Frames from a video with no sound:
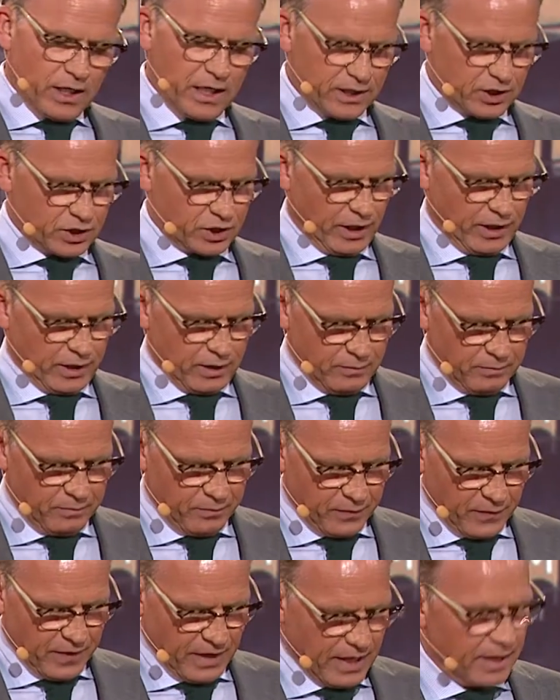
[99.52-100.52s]
kitchen
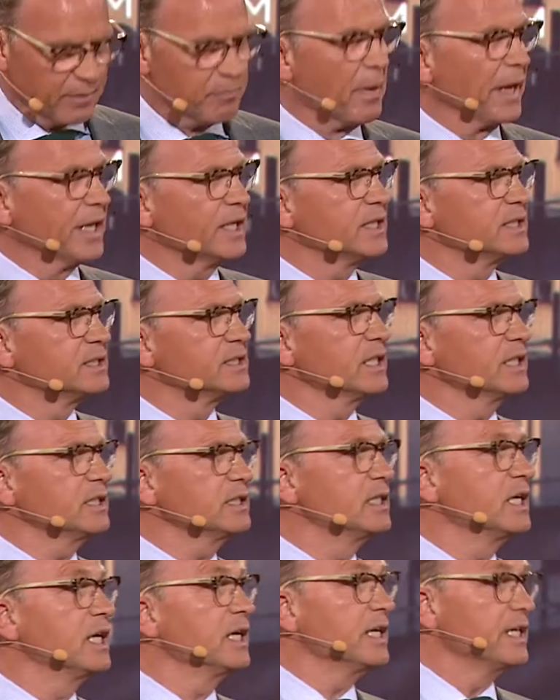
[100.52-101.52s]
and makes
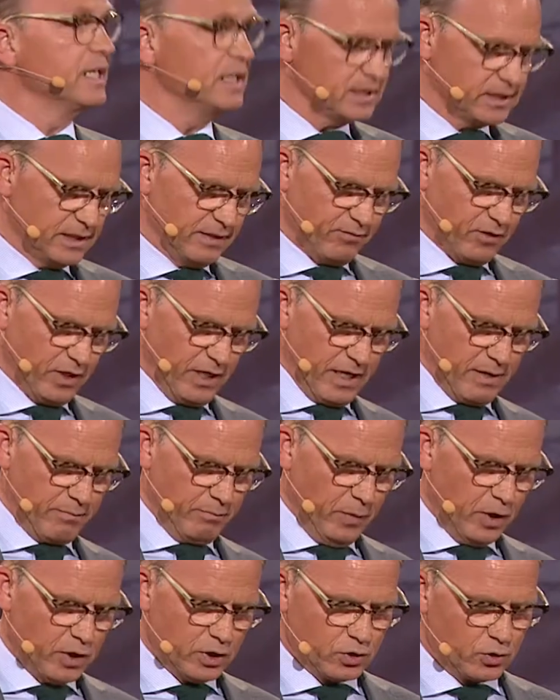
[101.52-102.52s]
it easy for
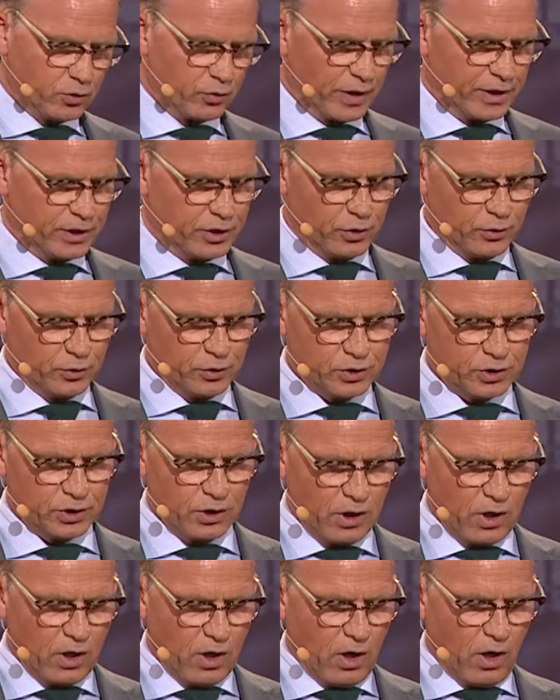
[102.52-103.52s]
them to
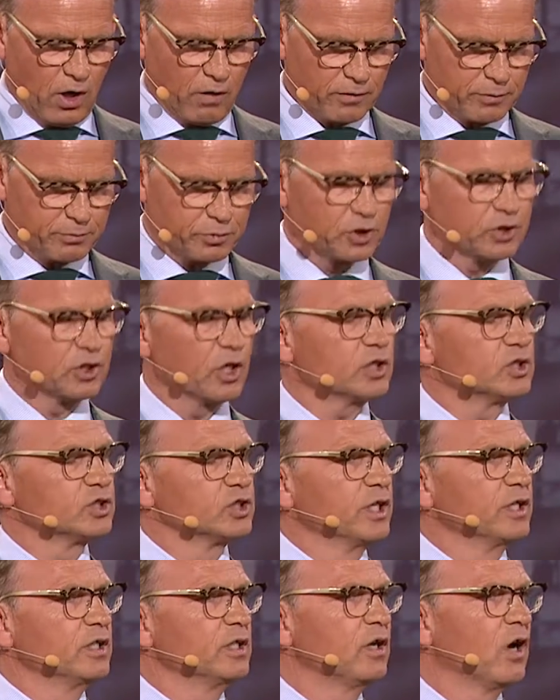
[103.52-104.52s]
reduce
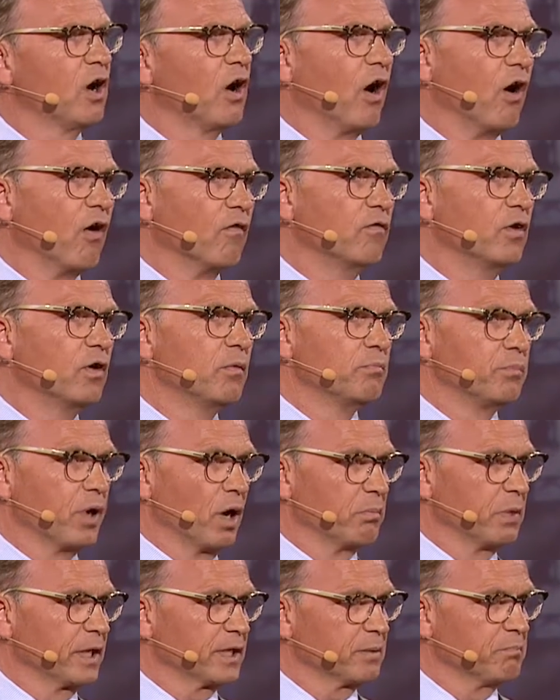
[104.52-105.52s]
overproduction of
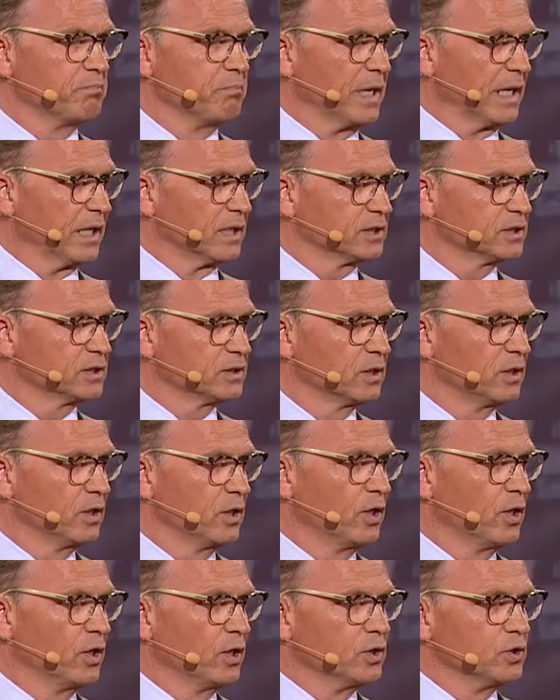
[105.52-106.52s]
public meals.
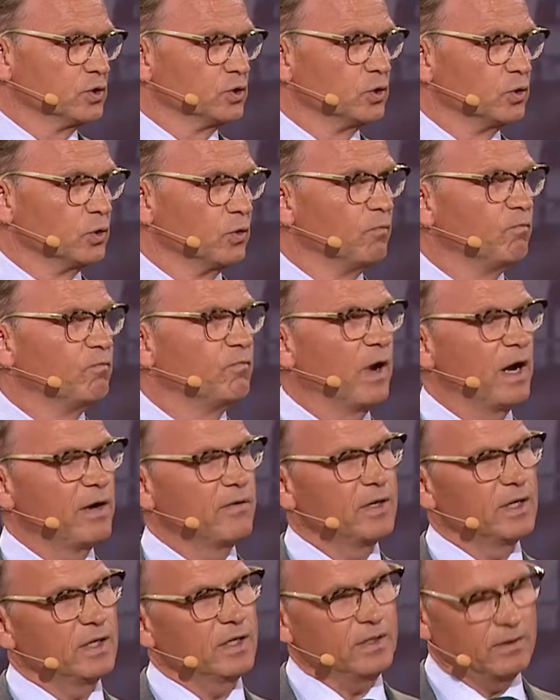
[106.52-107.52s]
Two
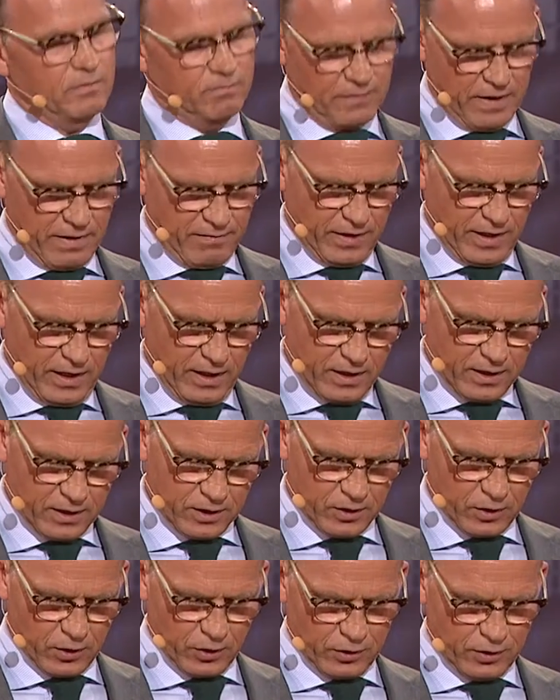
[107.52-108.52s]
very, very
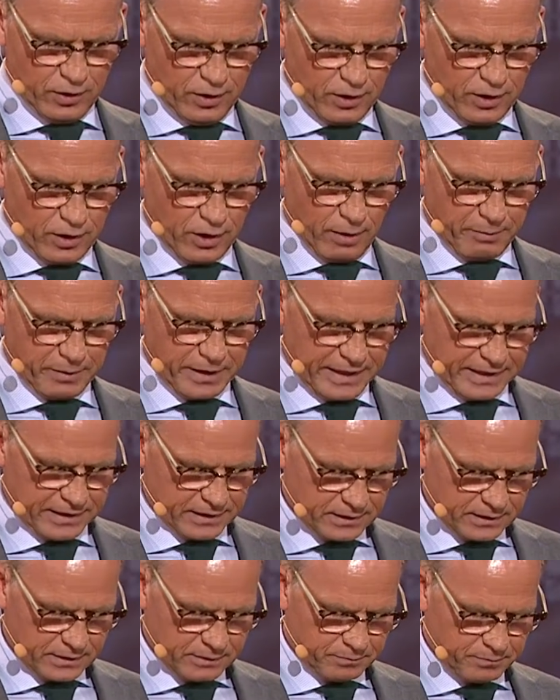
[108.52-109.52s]
good
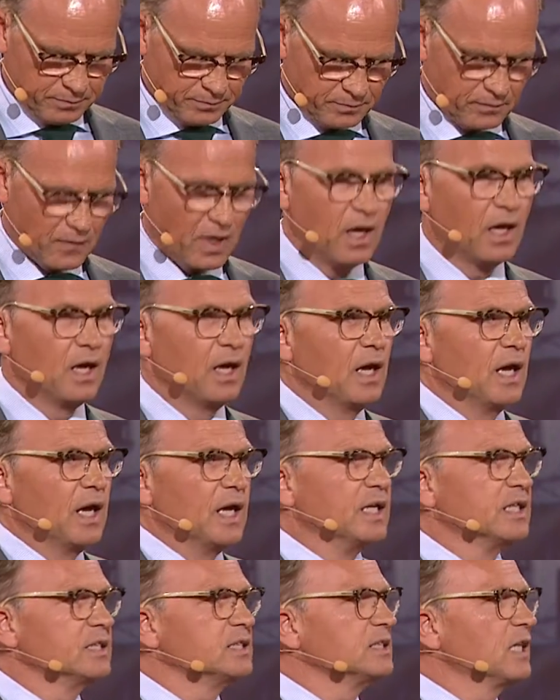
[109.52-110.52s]
nominees.
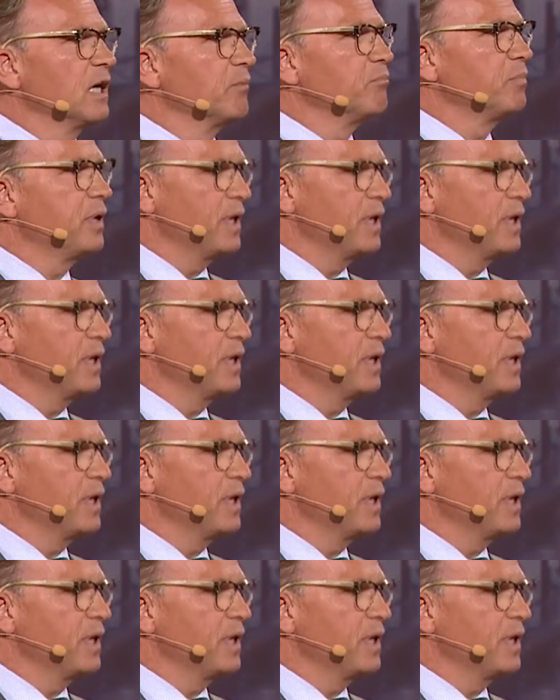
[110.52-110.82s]
It's a